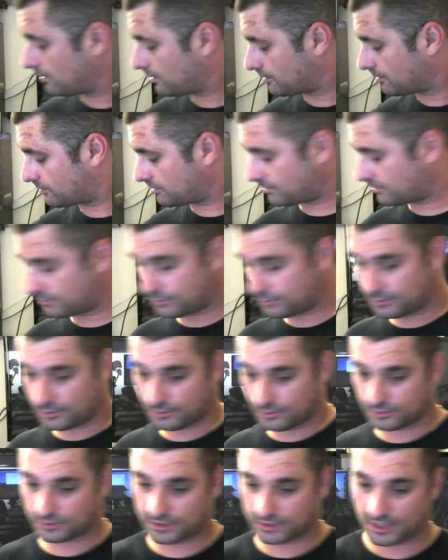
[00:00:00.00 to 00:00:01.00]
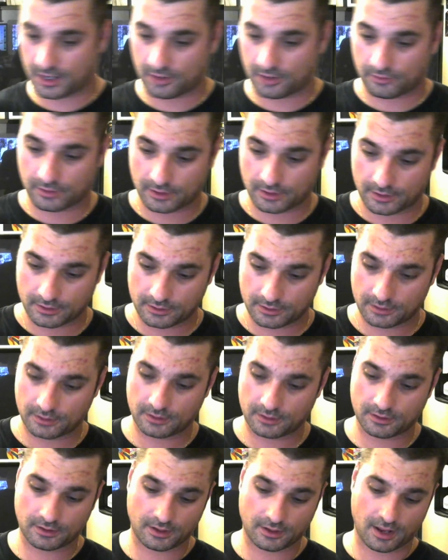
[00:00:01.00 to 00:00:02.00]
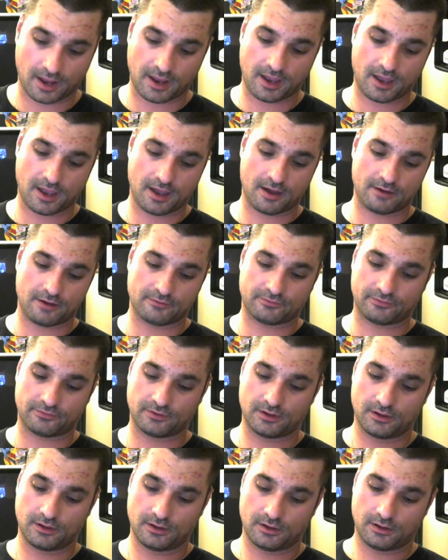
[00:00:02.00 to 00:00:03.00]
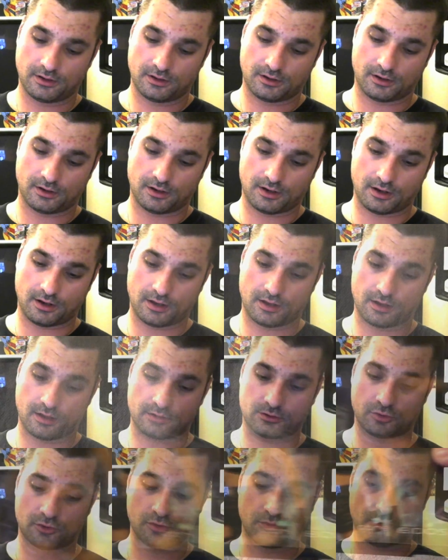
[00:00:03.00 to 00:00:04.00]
so there's that one. I have Tomb